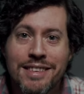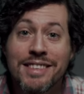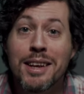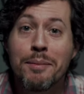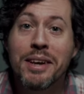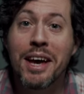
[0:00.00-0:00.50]

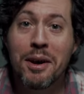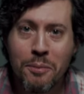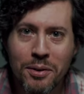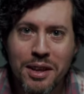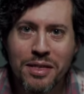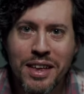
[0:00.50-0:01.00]
So there we go,
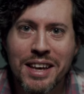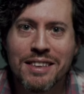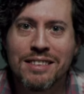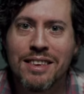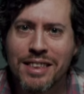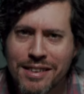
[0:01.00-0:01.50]
what do you
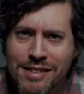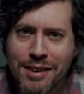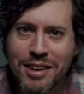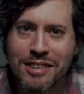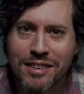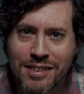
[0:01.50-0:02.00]
think? Do you think
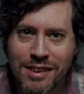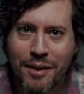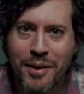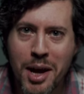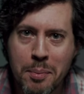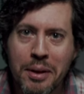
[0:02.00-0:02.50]
Sony should just
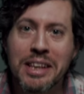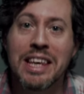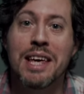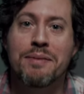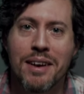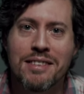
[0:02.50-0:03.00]
hurry up and
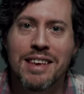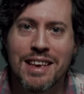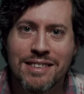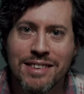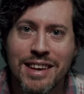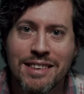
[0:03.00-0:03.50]
give us
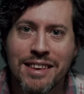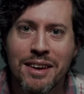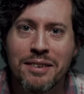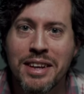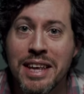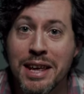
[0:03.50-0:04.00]

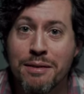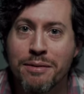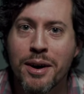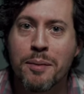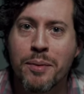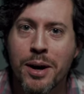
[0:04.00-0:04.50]
S-Cinetone in a
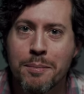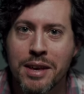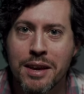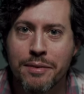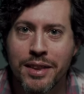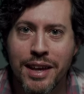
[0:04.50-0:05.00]
firmware
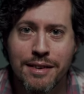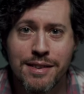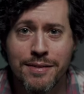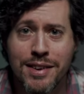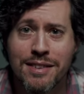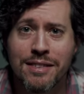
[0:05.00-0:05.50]
update for the A
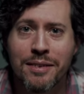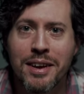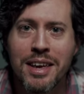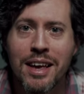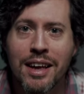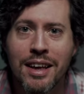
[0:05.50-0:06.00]
seven S three?